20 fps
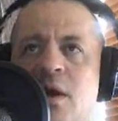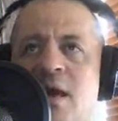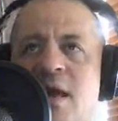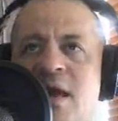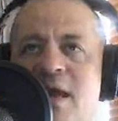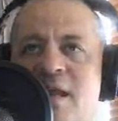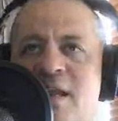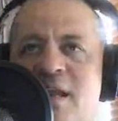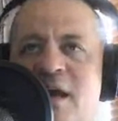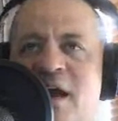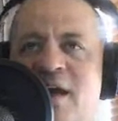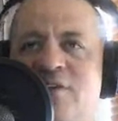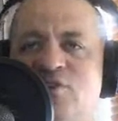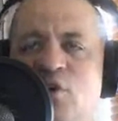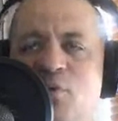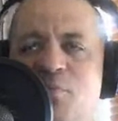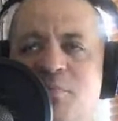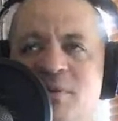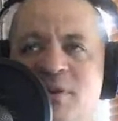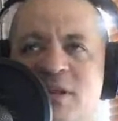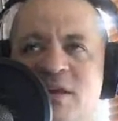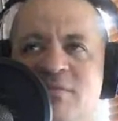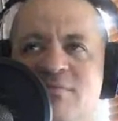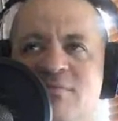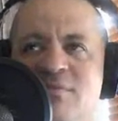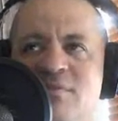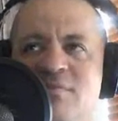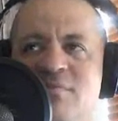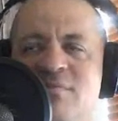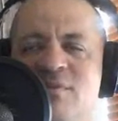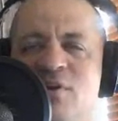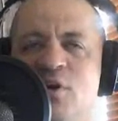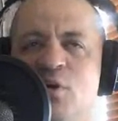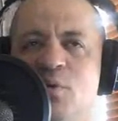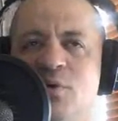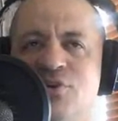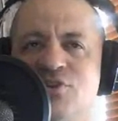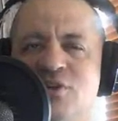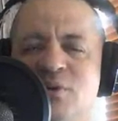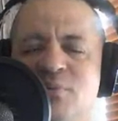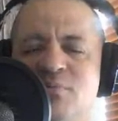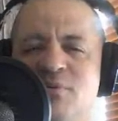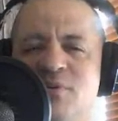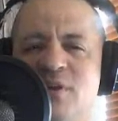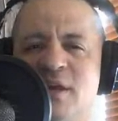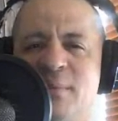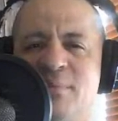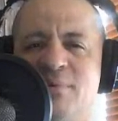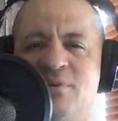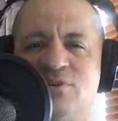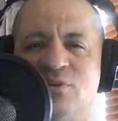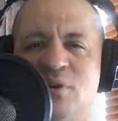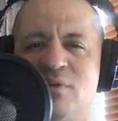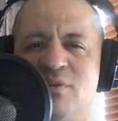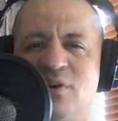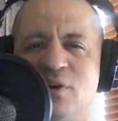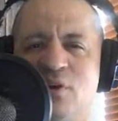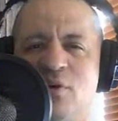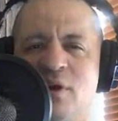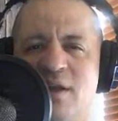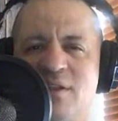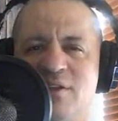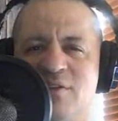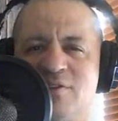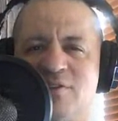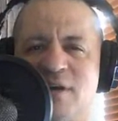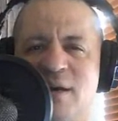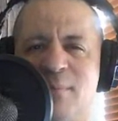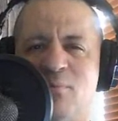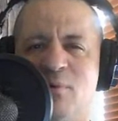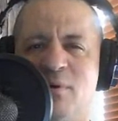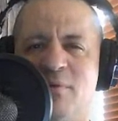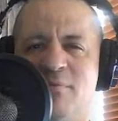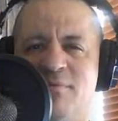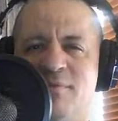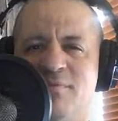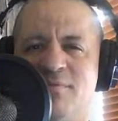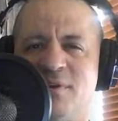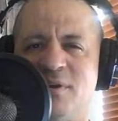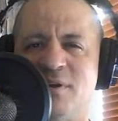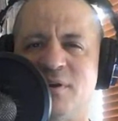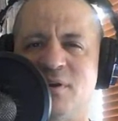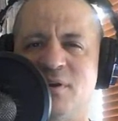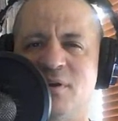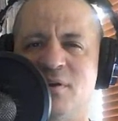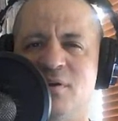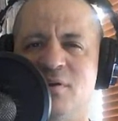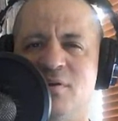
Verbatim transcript: And I don't believe the viewership for the episode even cracked the top 150.